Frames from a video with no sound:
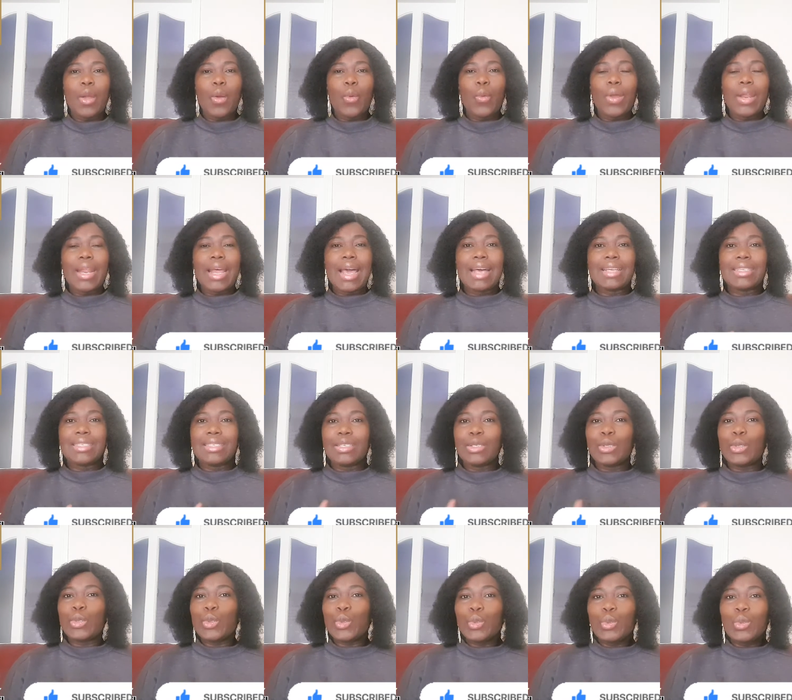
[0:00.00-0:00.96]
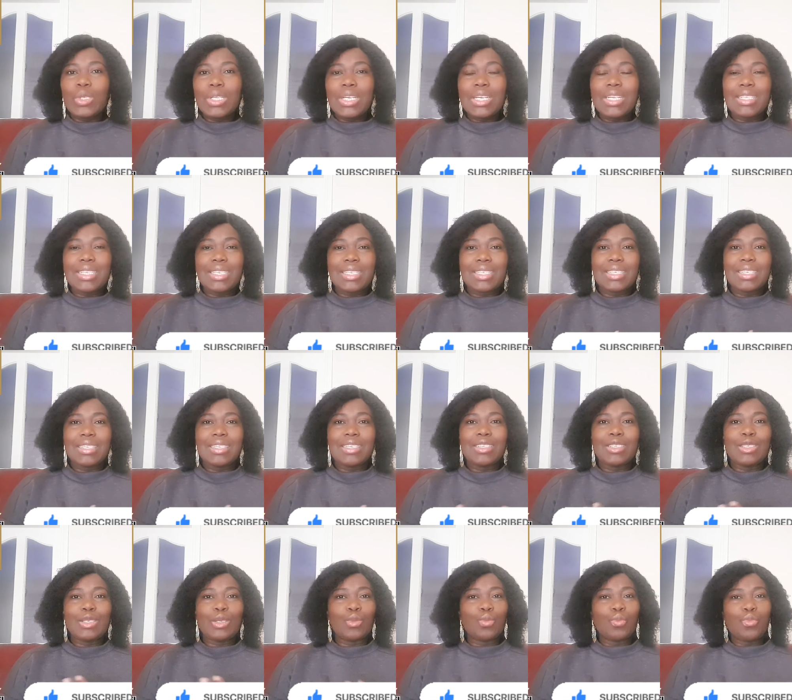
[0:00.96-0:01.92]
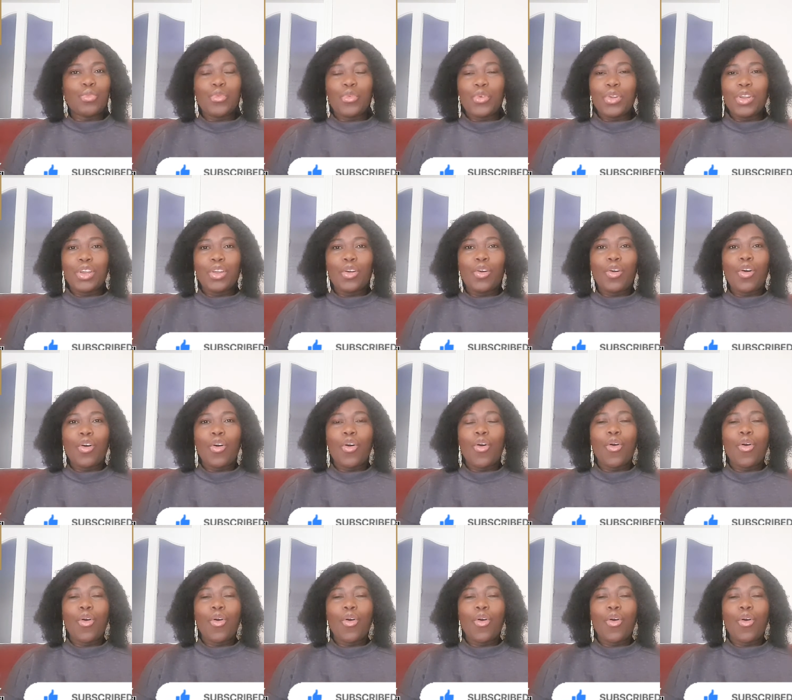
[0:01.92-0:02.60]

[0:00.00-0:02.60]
whether as a student, as an entrepreneur,